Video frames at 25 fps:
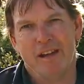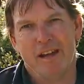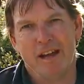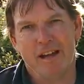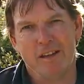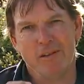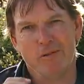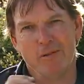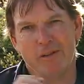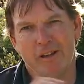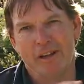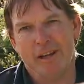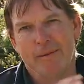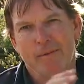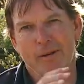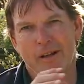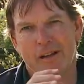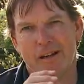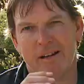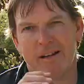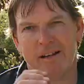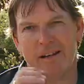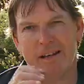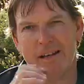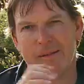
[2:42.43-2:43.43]
and you
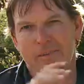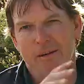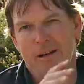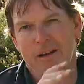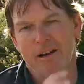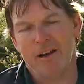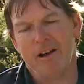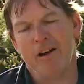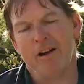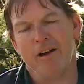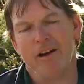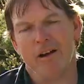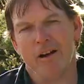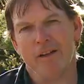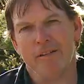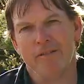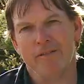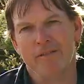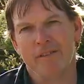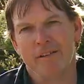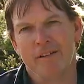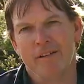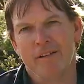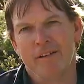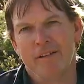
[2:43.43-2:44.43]
chemically keep it alive,